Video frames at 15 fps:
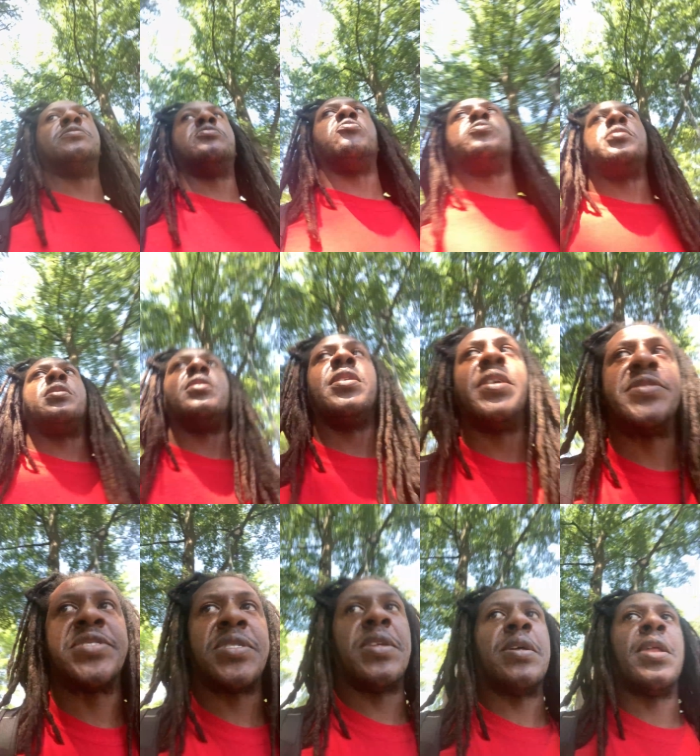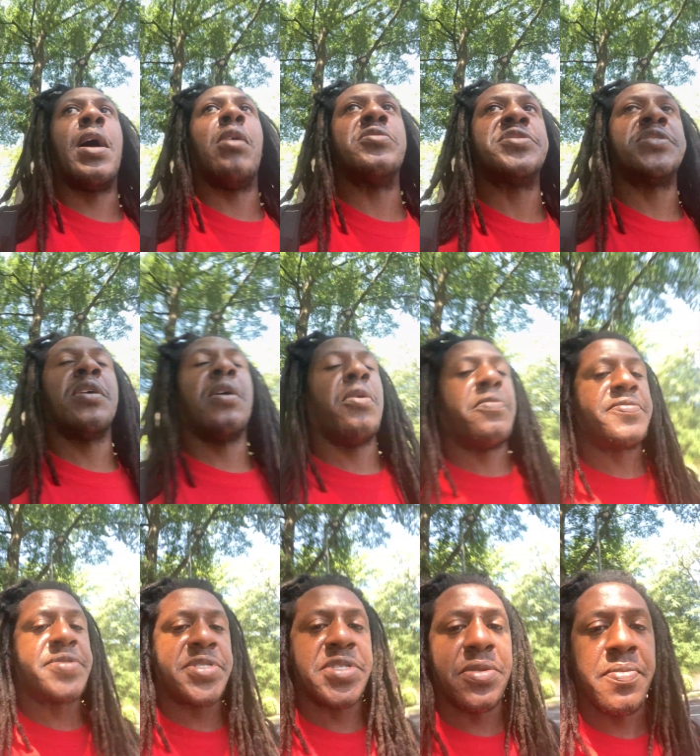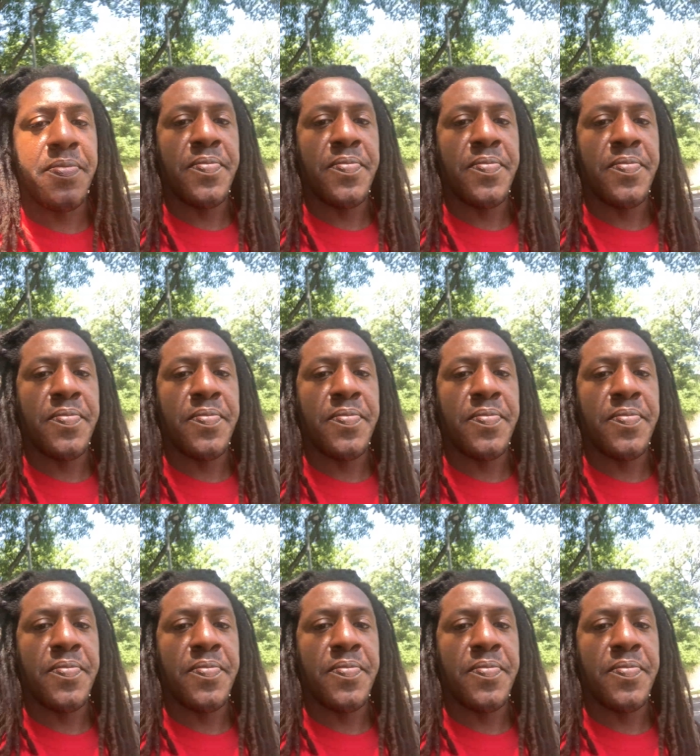do the listening ourselves.